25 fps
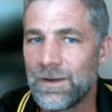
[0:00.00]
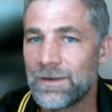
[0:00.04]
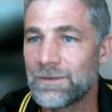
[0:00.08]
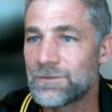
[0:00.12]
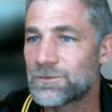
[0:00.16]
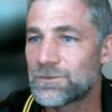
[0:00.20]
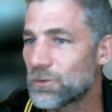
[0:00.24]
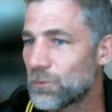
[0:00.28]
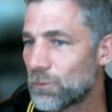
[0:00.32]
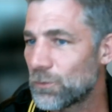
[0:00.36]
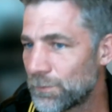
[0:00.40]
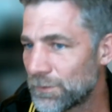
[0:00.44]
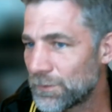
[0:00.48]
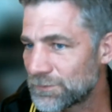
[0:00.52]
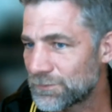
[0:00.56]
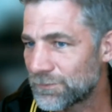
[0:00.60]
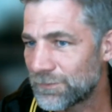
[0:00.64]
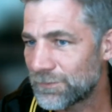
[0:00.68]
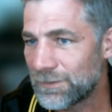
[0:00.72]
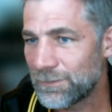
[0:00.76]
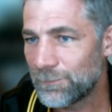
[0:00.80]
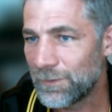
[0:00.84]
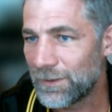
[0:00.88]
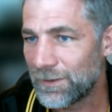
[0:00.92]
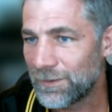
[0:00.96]
answer a whole bunch of
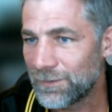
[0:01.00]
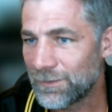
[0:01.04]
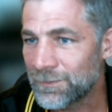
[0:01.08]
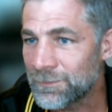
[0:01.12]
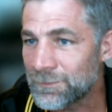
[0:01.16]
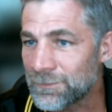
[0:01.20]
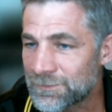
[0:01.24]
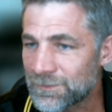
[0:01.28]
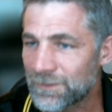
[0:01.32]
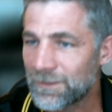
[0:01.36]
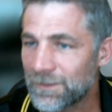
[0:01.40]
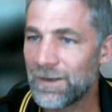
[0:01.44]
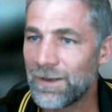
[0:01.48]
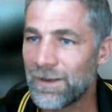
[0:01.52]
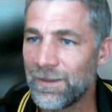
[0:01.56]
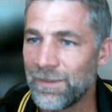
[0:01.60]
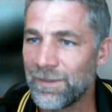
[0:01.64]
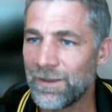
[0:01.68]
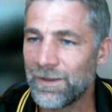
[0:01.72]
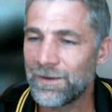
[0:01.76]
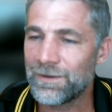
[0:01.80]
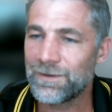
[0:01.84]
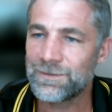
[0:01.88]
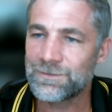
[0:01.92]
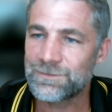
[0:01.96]
emails, and
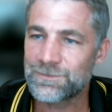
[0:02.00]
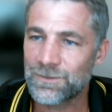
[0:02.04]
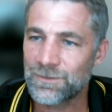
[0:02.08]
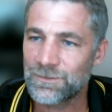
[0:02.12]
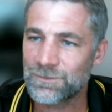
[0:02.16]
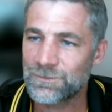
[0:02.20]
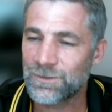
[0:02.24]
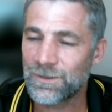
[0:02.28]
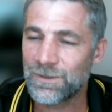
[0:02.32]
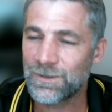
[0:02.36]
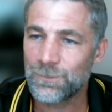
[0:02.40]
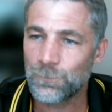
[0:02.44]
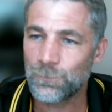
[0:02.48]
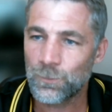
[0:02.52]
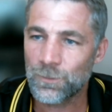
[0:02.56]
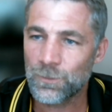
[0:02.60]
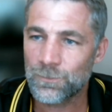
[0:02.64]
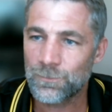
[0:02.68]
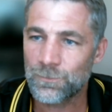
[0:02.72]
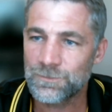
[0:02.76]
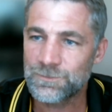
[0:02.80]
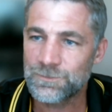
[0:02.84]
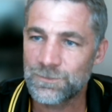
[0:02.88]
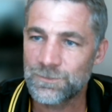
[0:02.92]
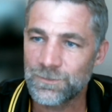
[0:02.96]
then I start trying to
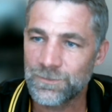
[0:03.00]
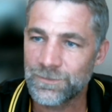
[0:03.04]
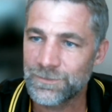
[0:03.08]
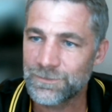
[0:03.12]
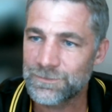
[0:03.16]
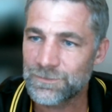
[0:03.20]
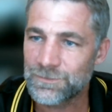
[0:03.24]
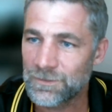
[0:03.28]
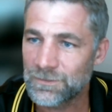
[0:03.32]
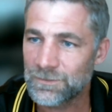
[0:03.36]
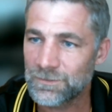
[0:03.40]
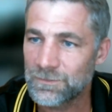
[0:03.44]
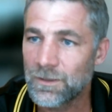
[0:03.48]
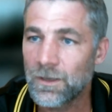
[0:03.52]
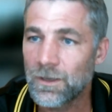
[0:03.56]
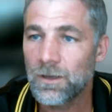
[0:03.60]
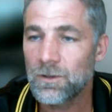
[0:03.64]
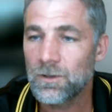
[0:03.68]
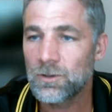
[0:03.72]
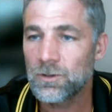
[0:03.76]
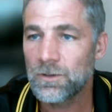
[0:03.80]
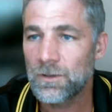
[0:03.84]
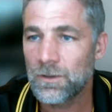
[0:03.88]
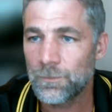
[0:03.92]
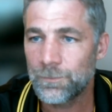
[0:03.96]
work with students on
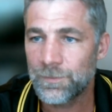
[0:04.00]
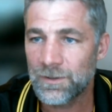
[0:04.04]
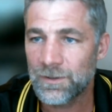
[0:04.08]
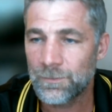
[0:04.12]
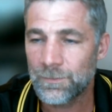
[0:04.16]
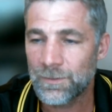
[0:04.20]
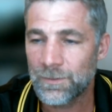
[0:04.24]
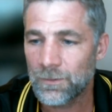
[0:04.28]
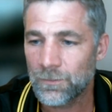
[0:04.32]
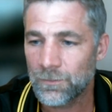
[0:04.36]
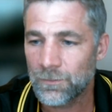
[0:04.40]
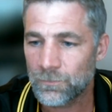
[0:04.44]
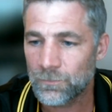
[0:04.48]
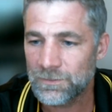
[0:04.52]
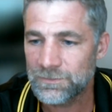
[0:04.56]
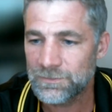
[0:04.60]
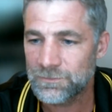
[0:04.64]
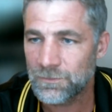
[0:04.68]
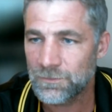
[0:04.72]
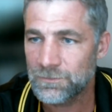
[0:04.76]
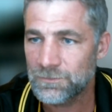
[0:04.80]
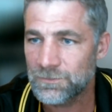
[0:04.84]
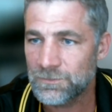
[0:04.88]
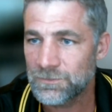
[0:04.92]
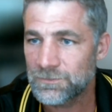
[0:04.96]
helping them out with
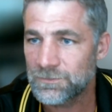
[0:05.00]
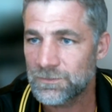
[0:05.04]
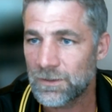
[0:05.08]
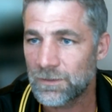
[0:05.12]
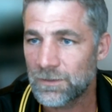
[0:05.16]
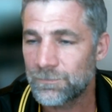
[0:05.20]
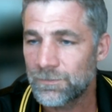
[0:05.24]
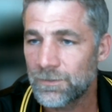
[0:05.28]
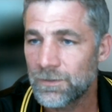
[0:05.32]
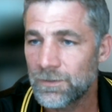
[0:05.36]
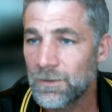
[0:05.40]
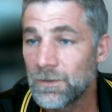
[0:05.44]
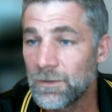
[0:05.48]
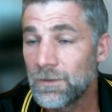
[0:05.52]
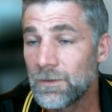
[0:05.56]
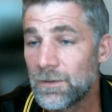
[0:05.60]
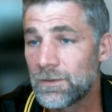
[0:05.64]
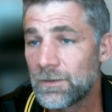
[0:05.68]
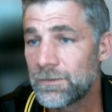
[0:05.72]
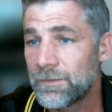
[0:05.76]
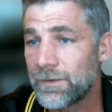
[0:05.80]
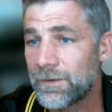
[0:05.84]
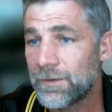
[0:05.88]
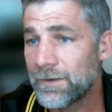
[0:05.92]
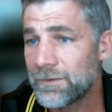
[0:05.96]
research and stuff.
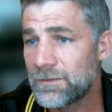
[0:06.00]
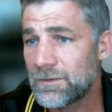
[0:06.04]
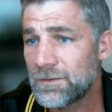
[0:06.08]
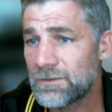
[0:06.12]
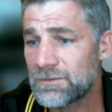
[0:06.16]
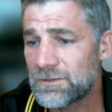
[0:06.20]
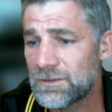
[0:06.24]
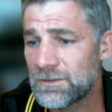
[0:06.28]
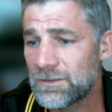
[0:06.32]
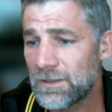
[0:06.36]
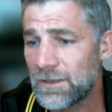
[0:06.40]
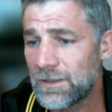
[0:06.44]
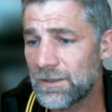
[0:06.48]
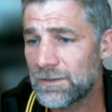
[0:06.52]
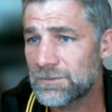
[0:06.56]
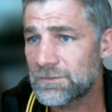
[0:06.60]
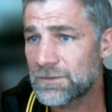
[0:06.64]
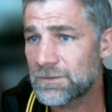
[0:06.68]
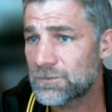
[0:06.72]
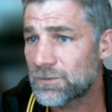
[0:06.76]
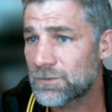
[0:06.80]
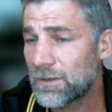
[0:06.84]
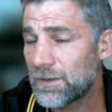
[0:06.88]
Non-teaching days, I